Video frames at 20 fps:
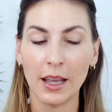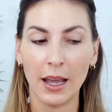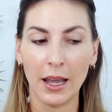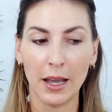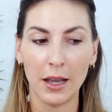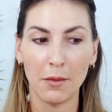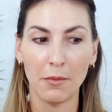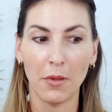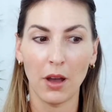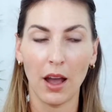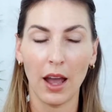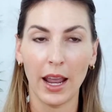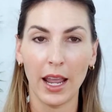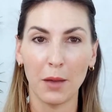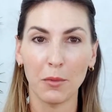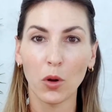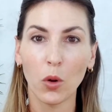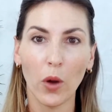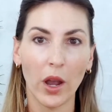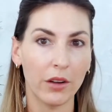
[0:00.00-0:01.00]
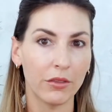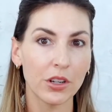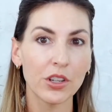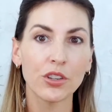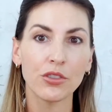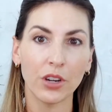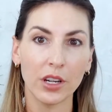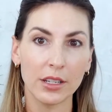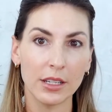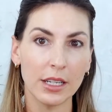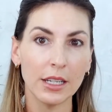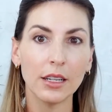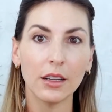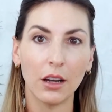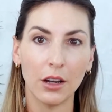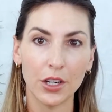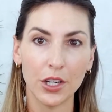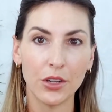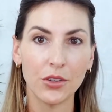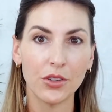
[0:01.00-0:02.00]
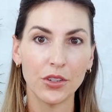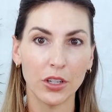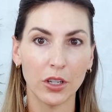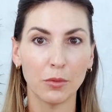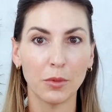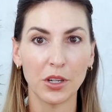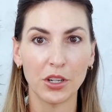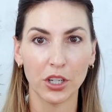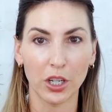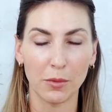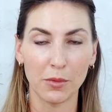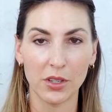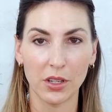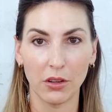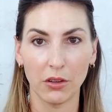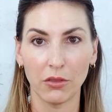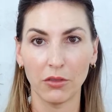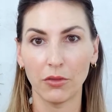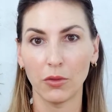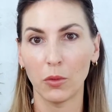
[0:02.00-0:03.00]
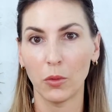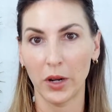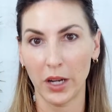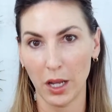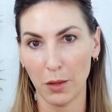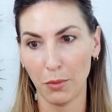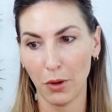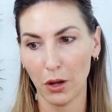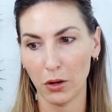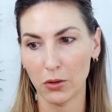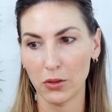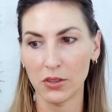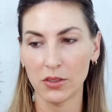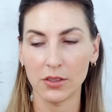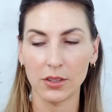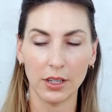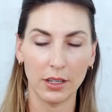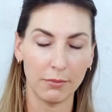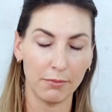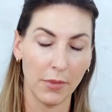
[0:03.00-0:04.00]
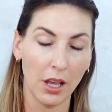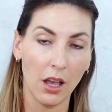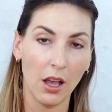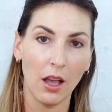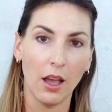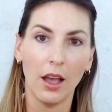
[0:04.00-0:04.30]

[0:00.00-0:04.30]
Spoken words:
I am quite restricted on YouTube in terms of what I post and